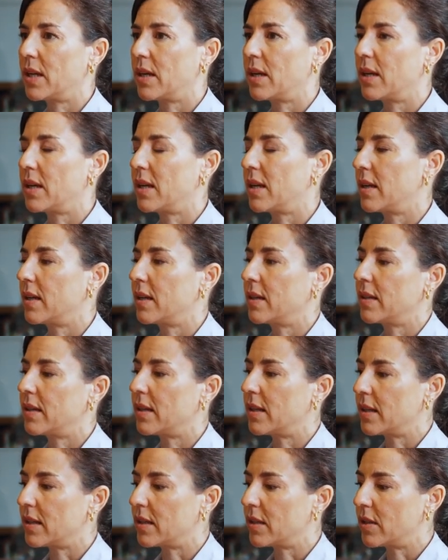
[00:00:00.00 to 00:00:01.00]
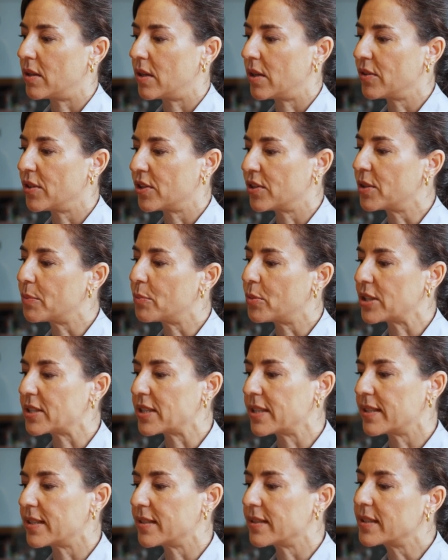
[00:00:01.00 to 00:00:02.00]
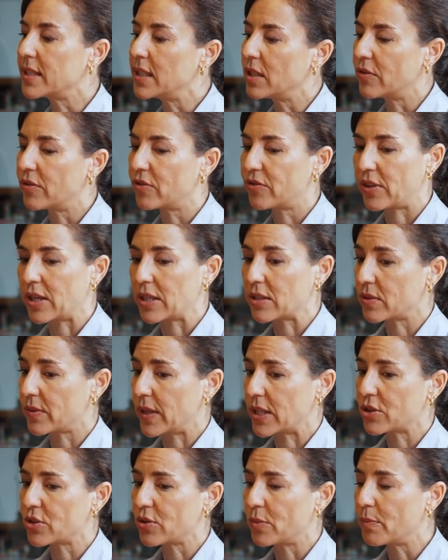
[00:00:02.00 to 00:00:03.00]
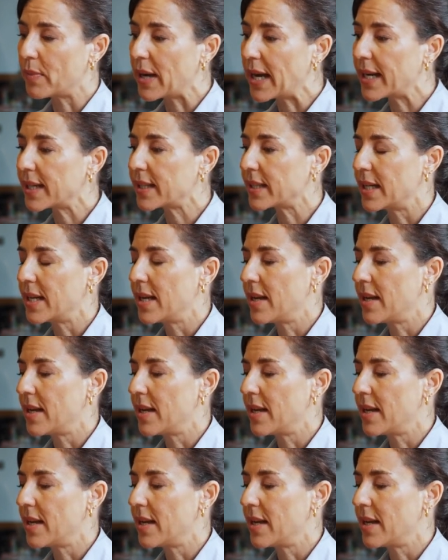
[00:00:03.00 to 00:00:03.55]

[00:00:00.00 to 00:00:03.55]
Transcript: under the presidency of François Chambard,